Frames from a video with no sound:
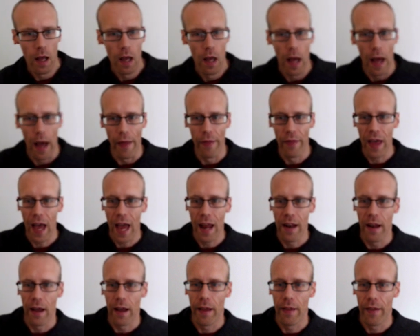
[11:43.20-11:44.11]
And
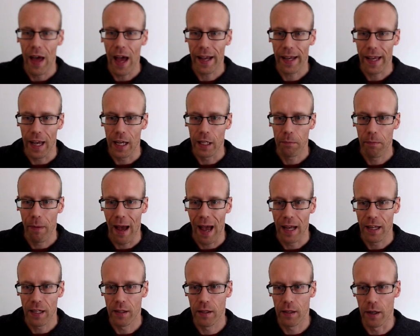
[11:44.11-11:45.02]
then that gets
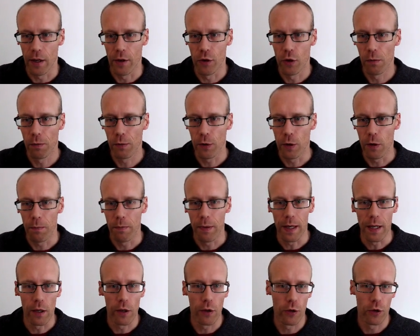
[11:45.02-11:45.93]
passed a
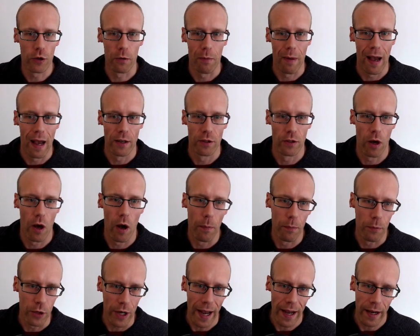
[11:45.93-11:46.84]
WP customize
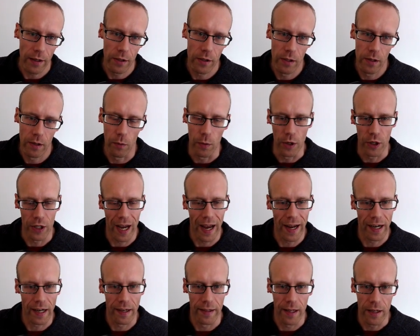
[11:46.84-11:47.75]
object, which I
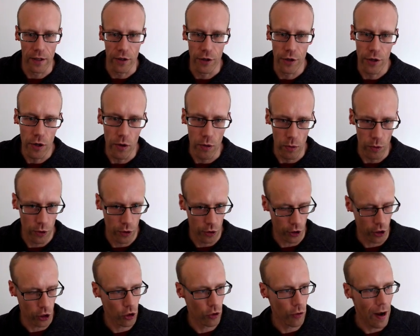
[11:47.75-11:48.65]
can then use to
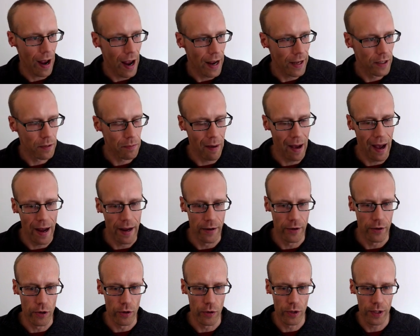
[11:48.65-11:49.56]
create my
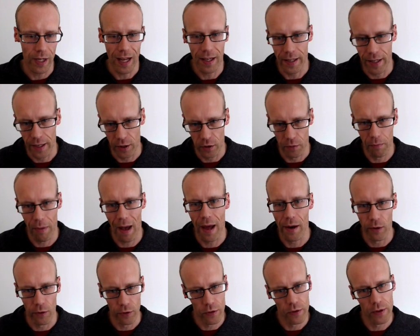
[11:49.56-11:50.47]
new settings and
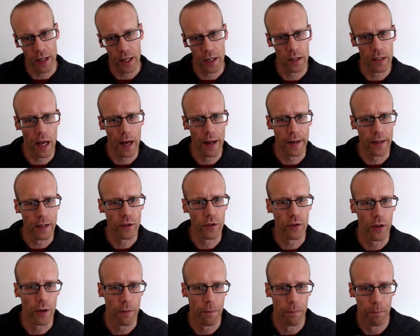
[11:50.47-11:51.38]
panels and things that I need to
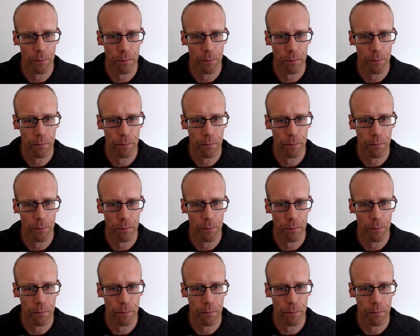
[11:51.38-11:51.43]
do.